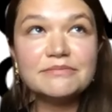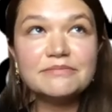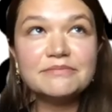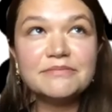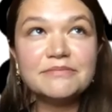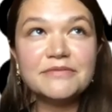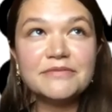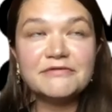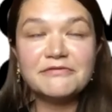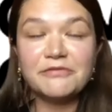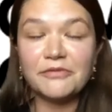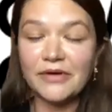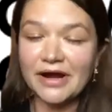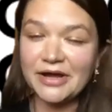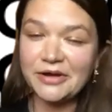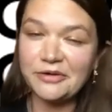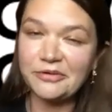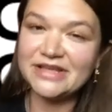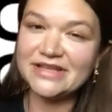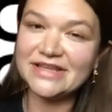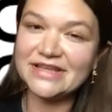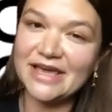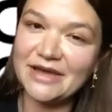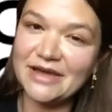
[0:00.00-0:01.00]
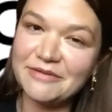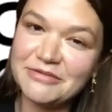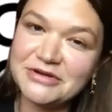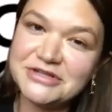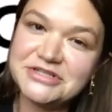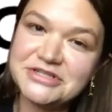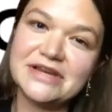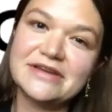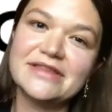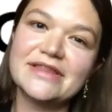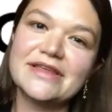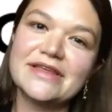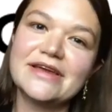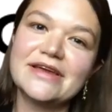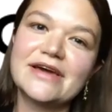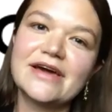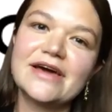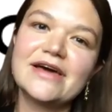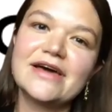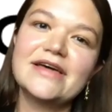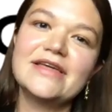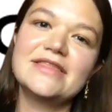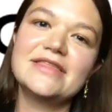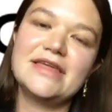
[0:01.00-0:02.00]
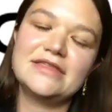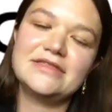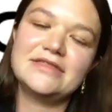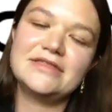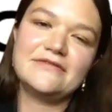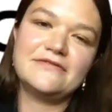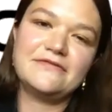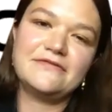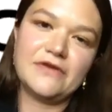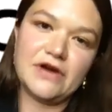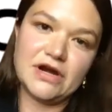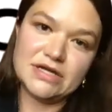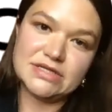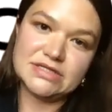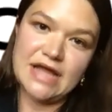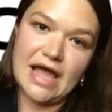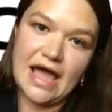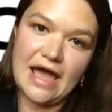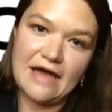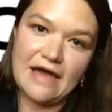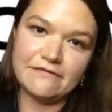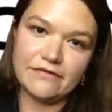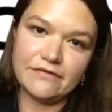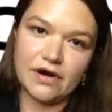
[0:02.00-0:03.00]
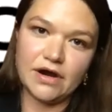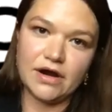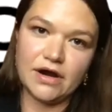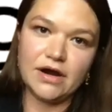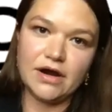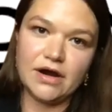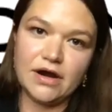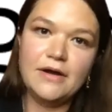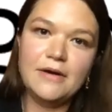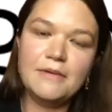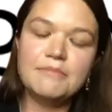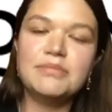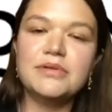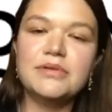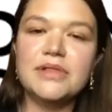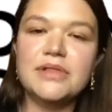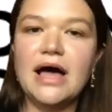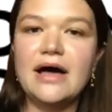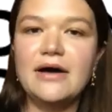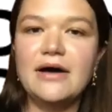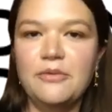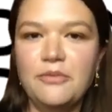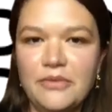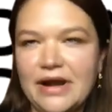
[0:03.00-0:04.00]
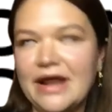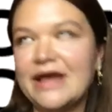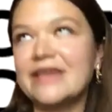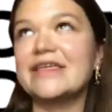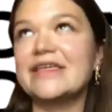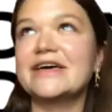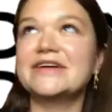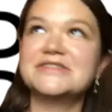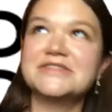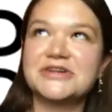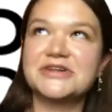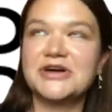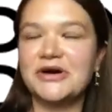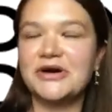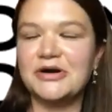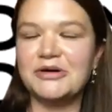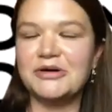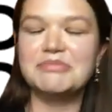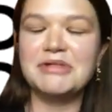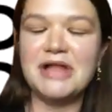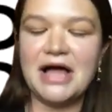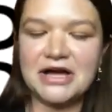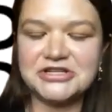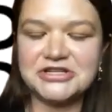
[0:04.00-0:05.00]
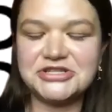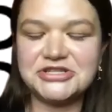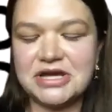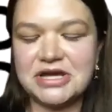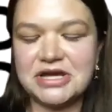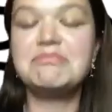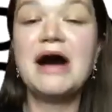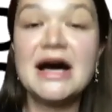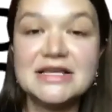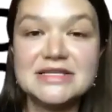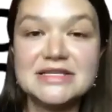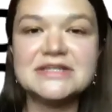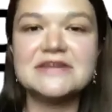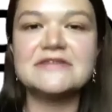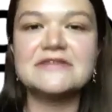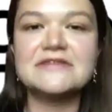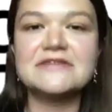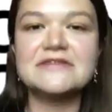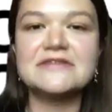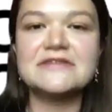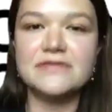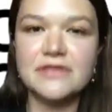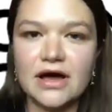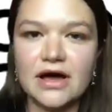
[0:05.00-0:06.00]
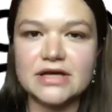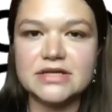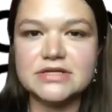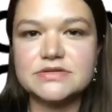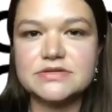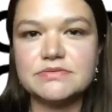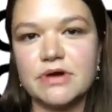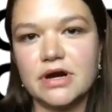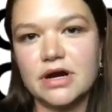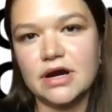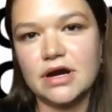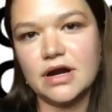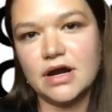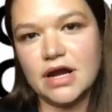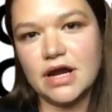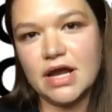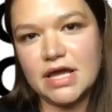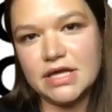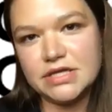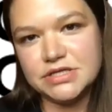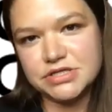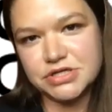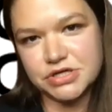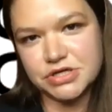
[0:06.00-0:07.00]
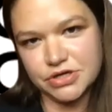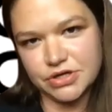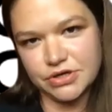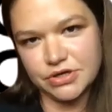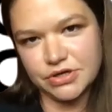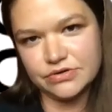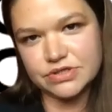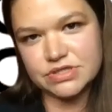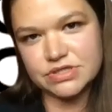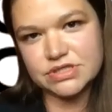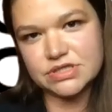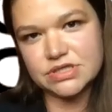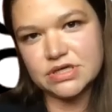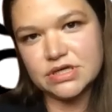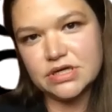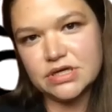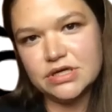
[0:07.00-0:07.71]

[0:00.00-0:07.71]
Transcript: before I quit Cambridge Analytica that the first ever what I like to call blockchain positive laws were introduced